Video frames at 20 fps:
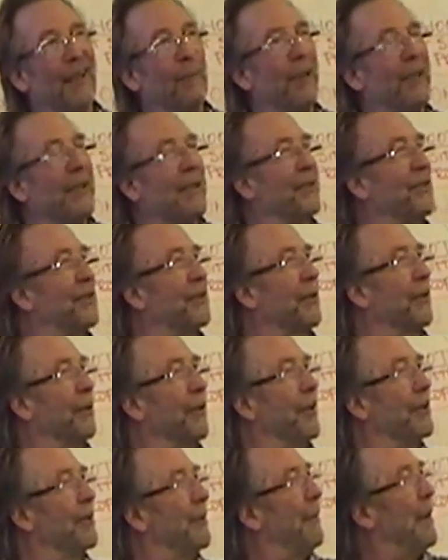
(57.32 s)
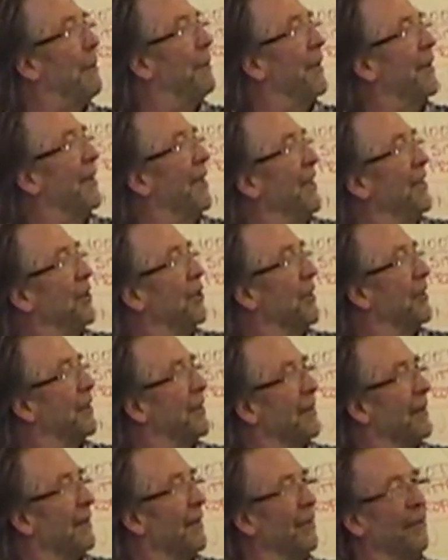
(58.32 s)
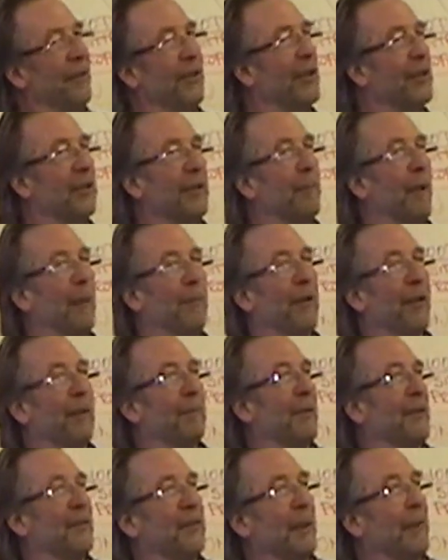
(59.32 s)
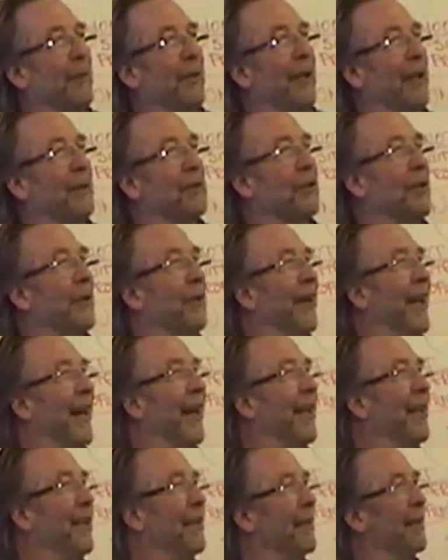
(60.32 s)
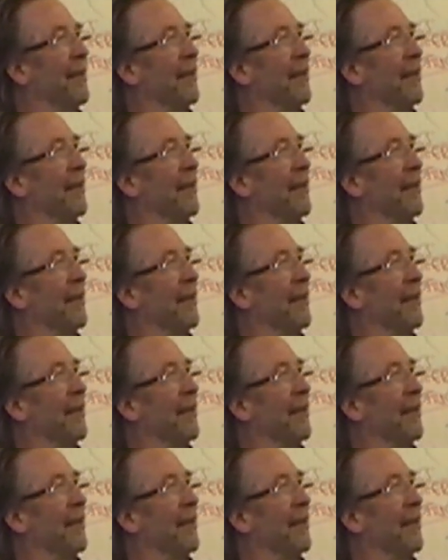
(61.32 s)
When you're at school, you remember teachers. You do remember them. Some you actually hate,